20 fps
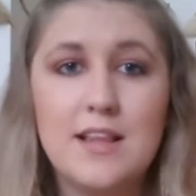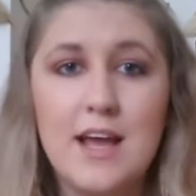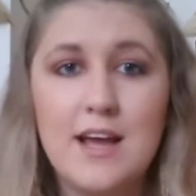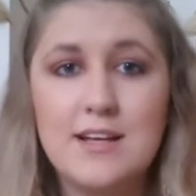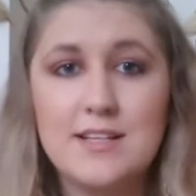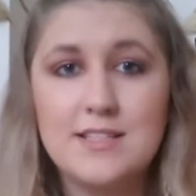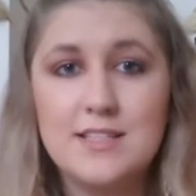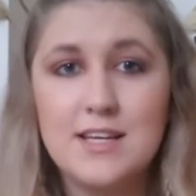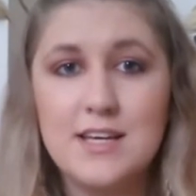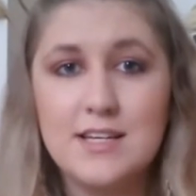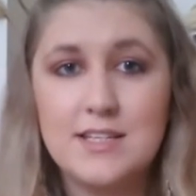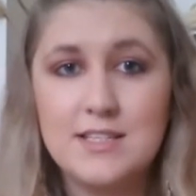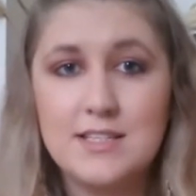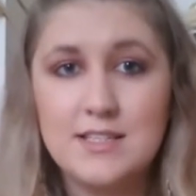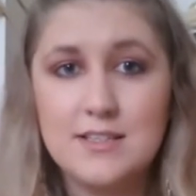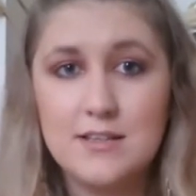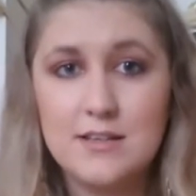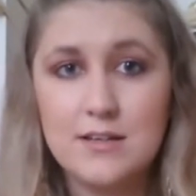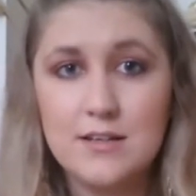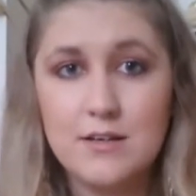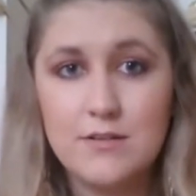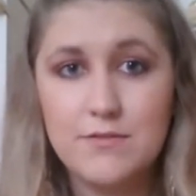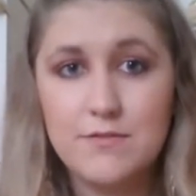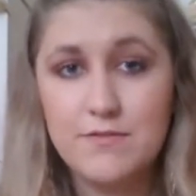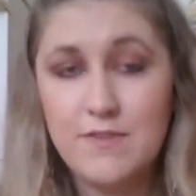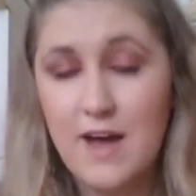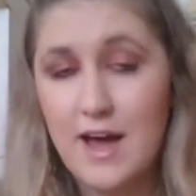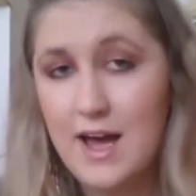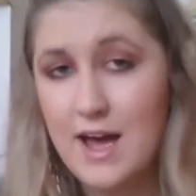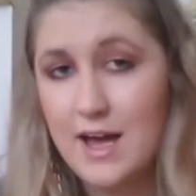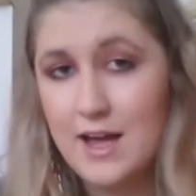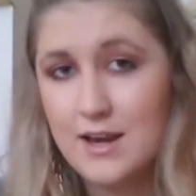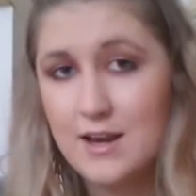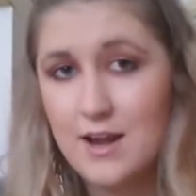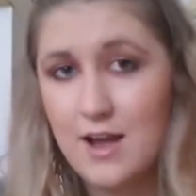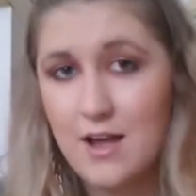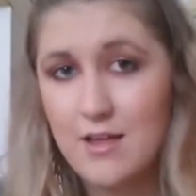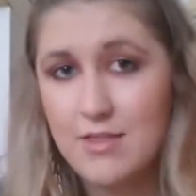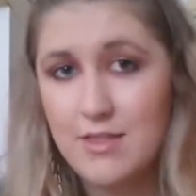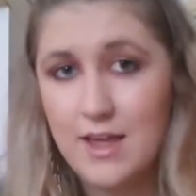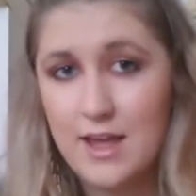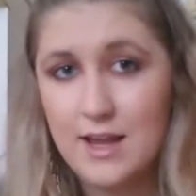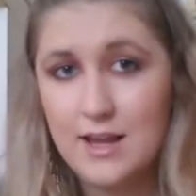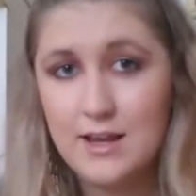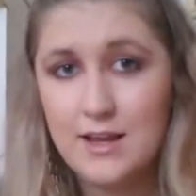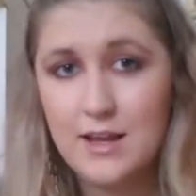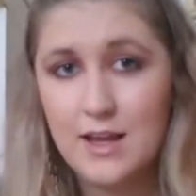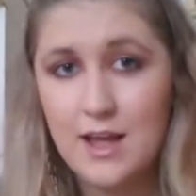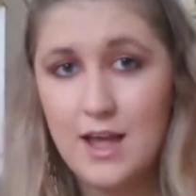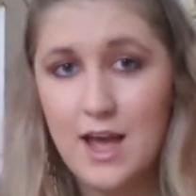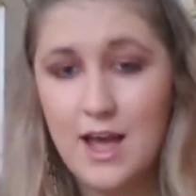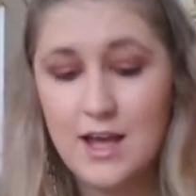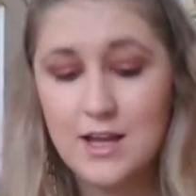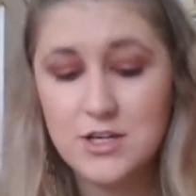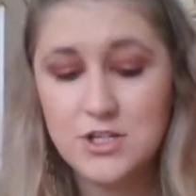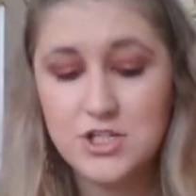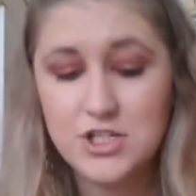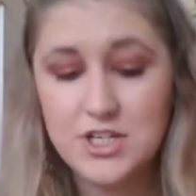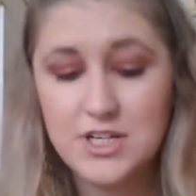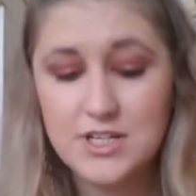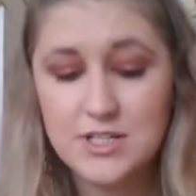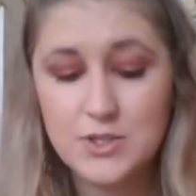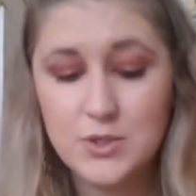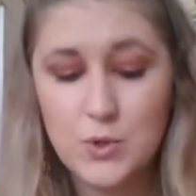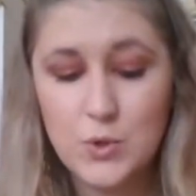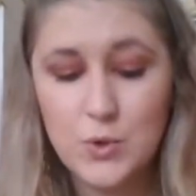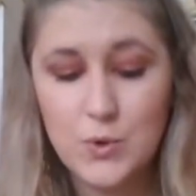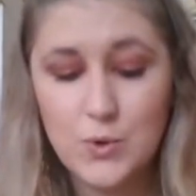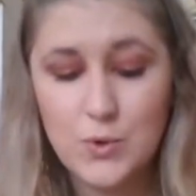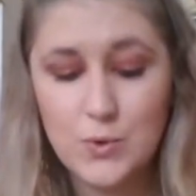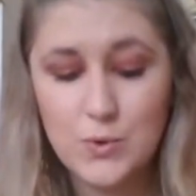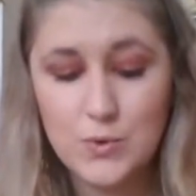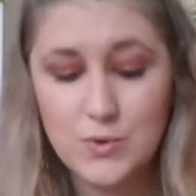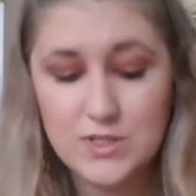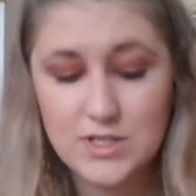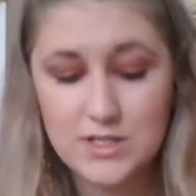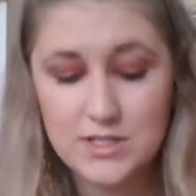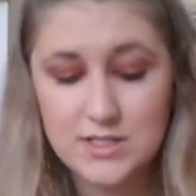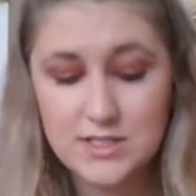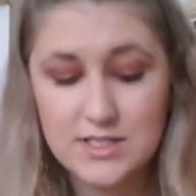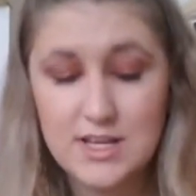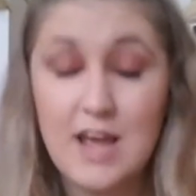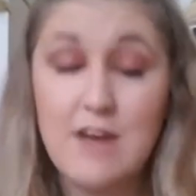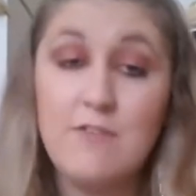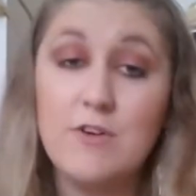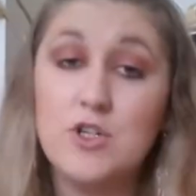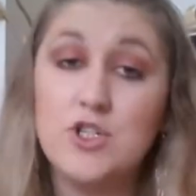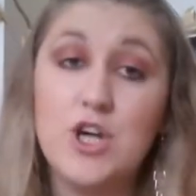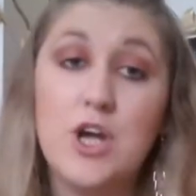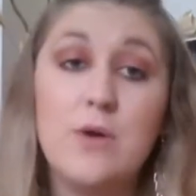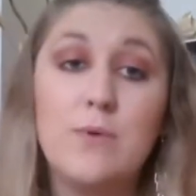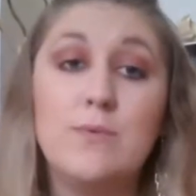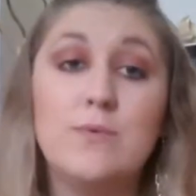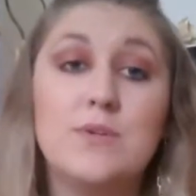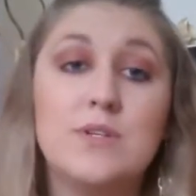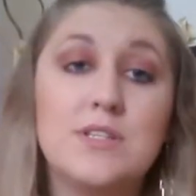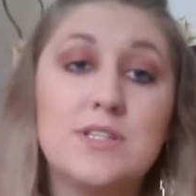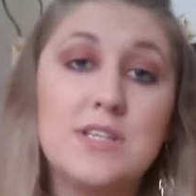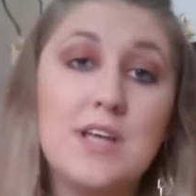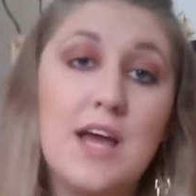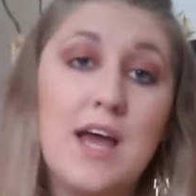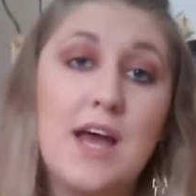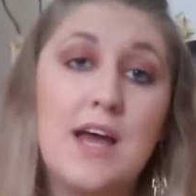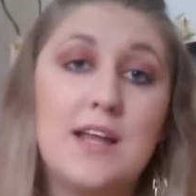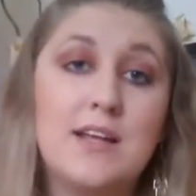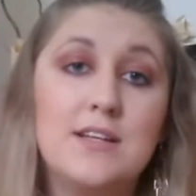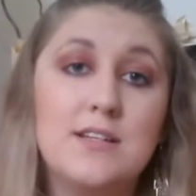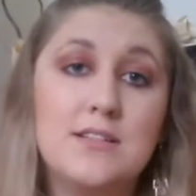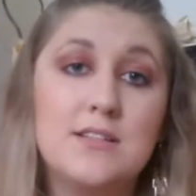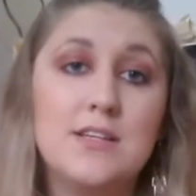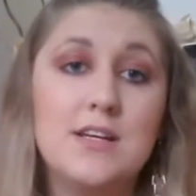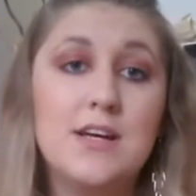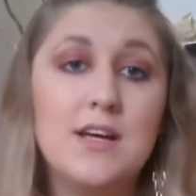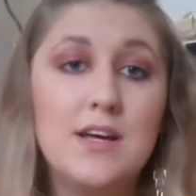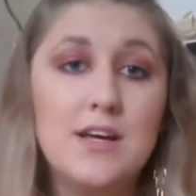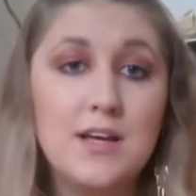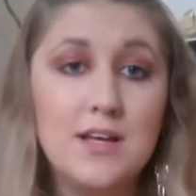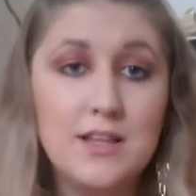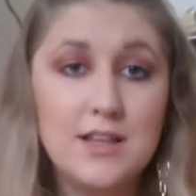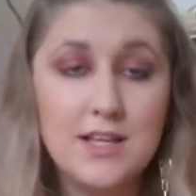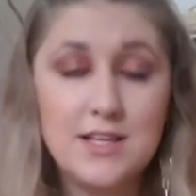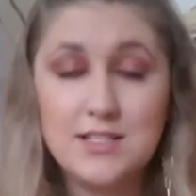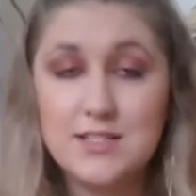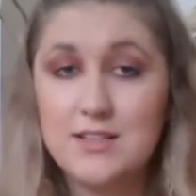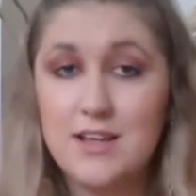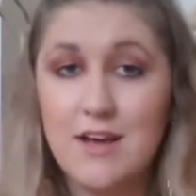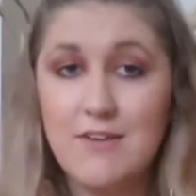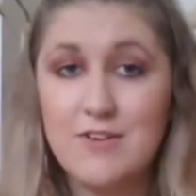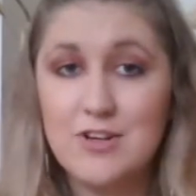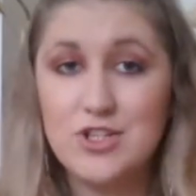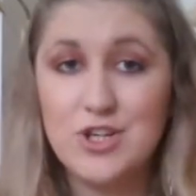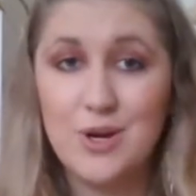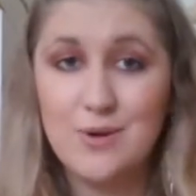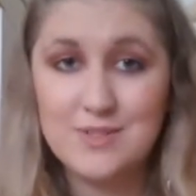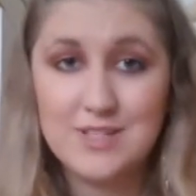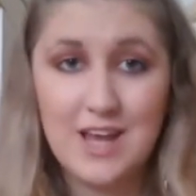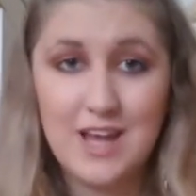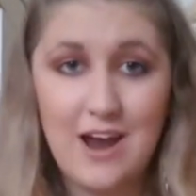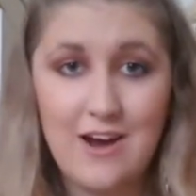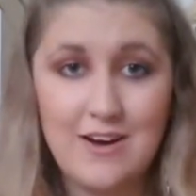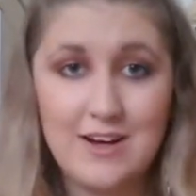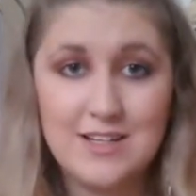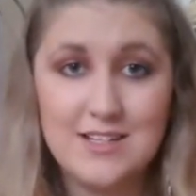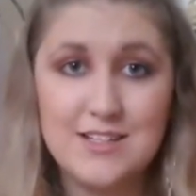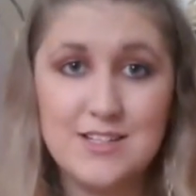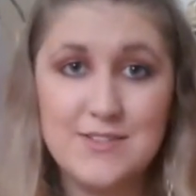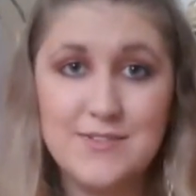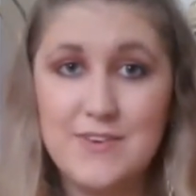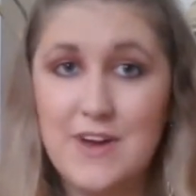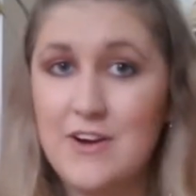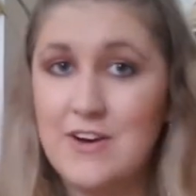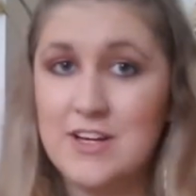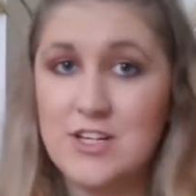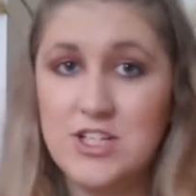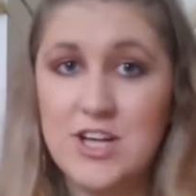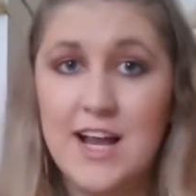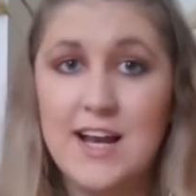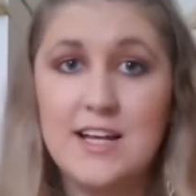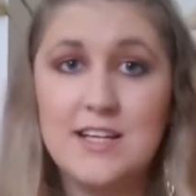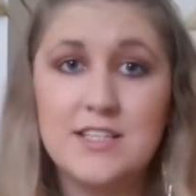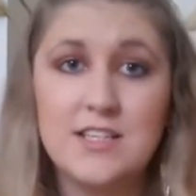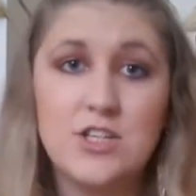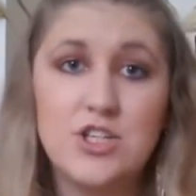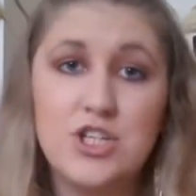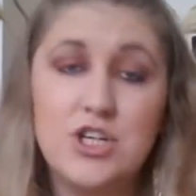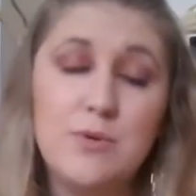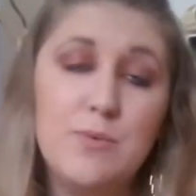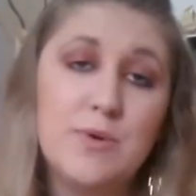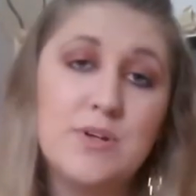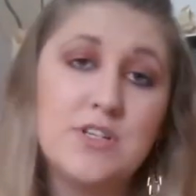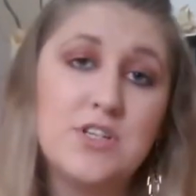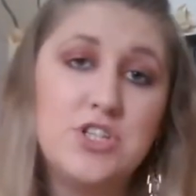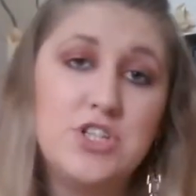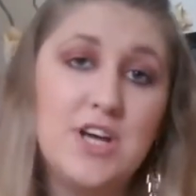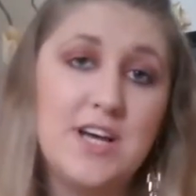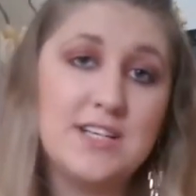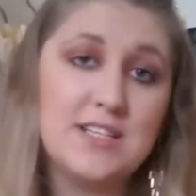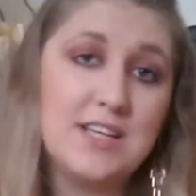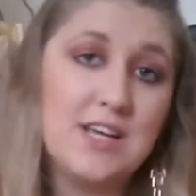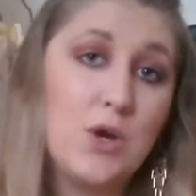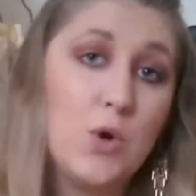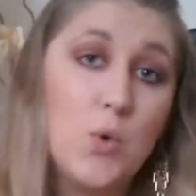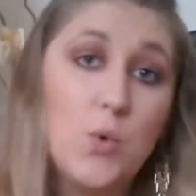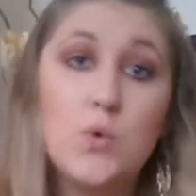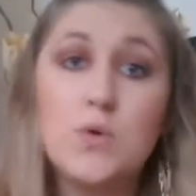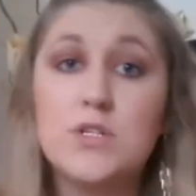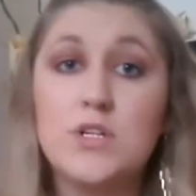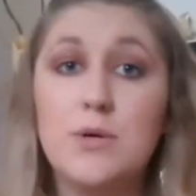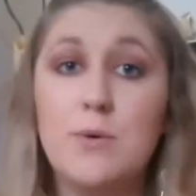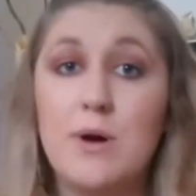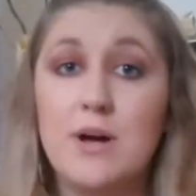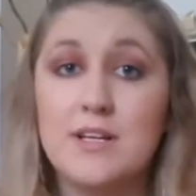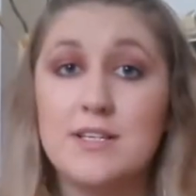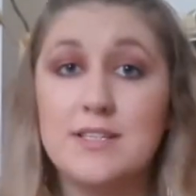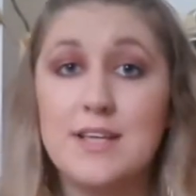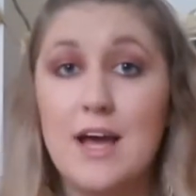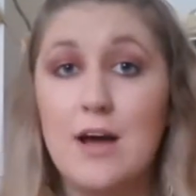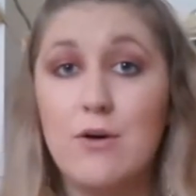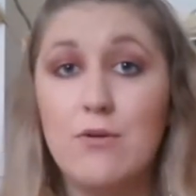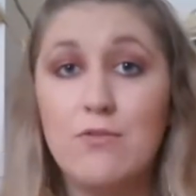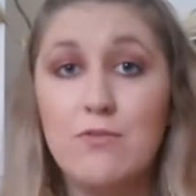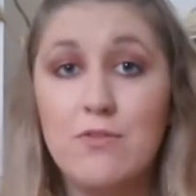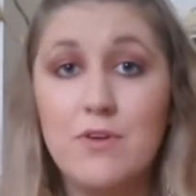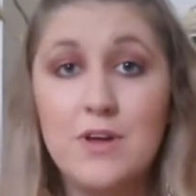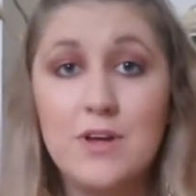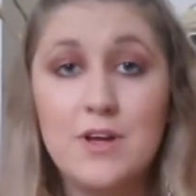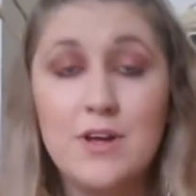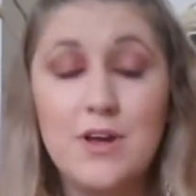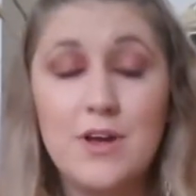there's this fan, I think, and she's called Sarah Jones, and this Sarah Jones character is very jealous and she wants Jessie all to herself,